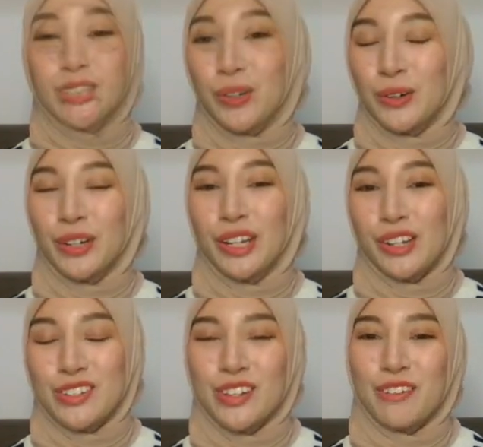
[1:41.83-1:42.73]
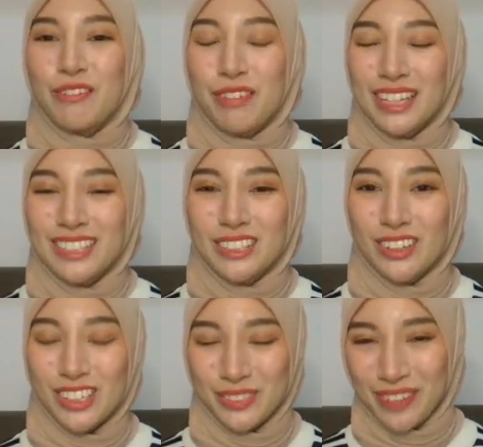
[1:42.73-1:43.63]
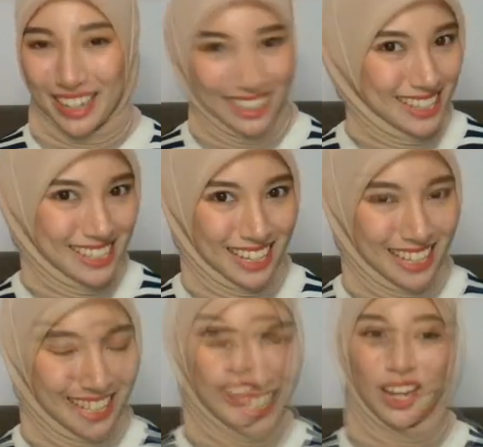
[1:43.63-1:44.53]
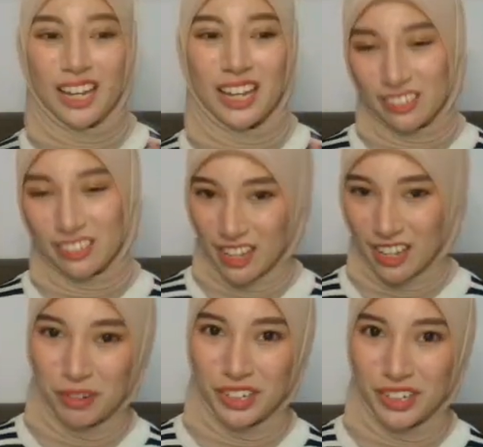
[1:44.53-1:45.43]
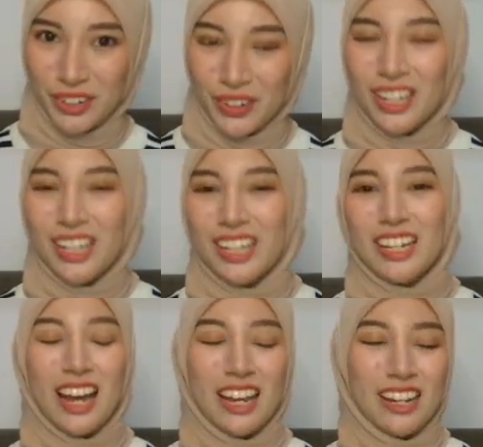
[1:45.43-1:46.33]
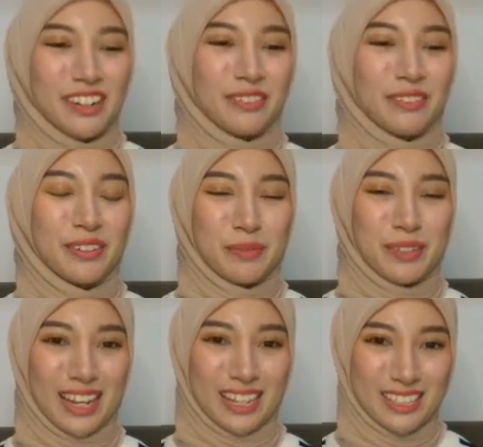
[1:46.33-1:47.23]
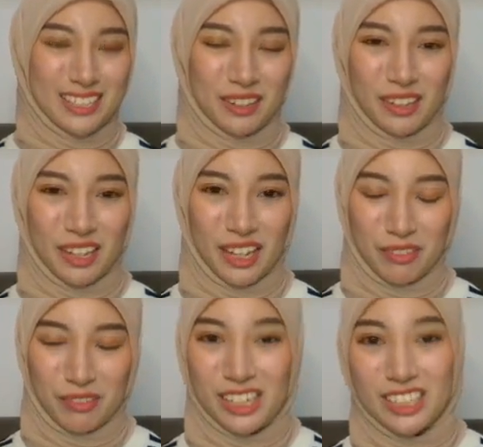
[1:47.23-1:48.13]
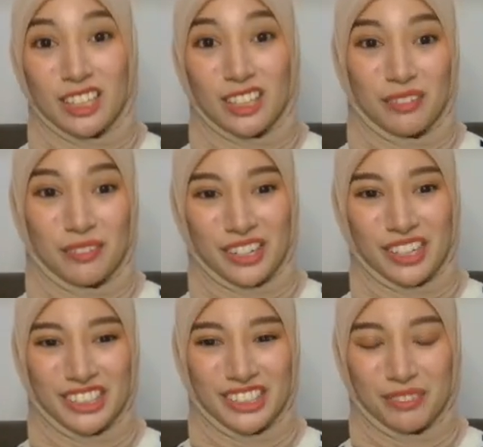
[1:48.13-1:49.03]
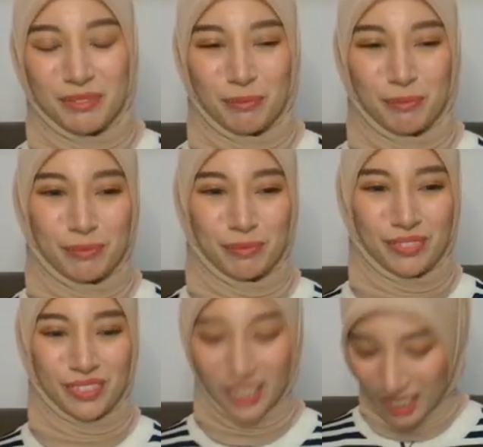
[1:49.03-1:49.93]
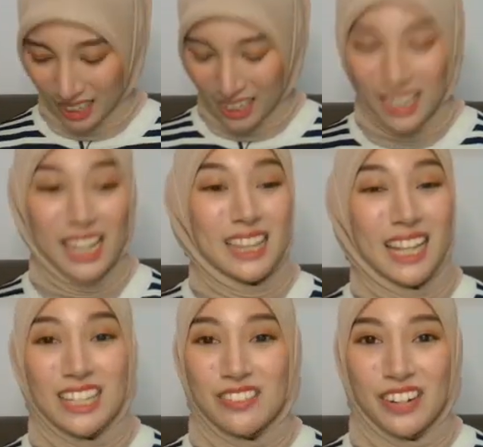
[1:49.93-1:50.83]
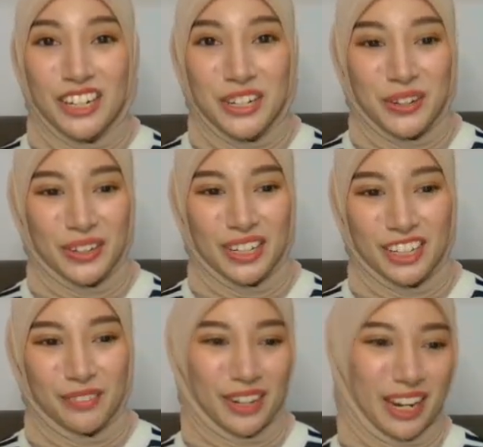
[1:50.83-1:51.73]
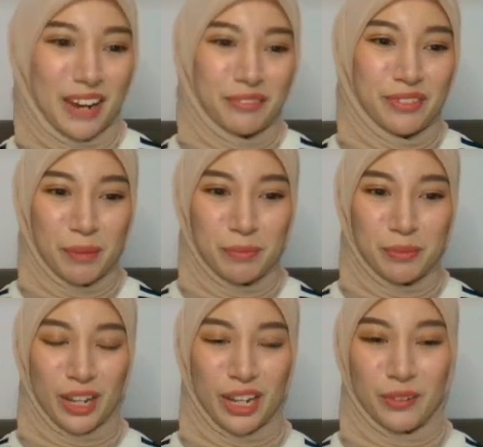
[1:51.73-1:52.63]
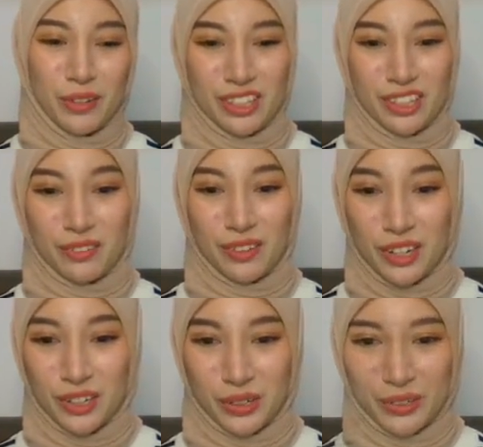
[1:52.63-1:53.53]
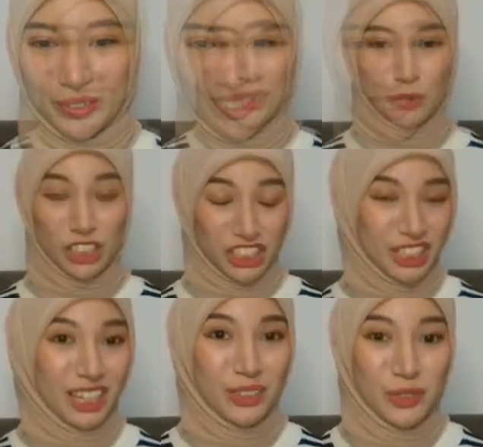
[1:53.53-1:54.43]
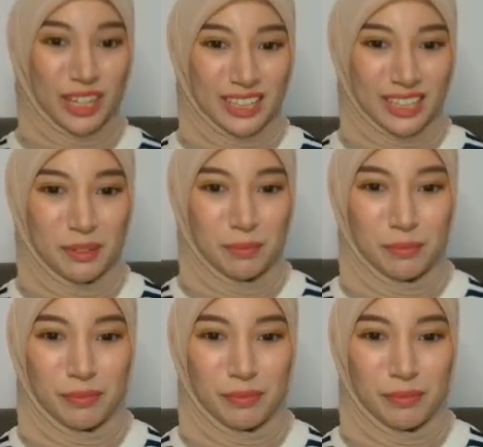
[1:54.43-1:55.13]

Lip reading: through the use of fixed cost financing. The higher the debt ratio, the higher the firm has the financial leverage. Next ratio, here we have debt to equity ratio, which calculated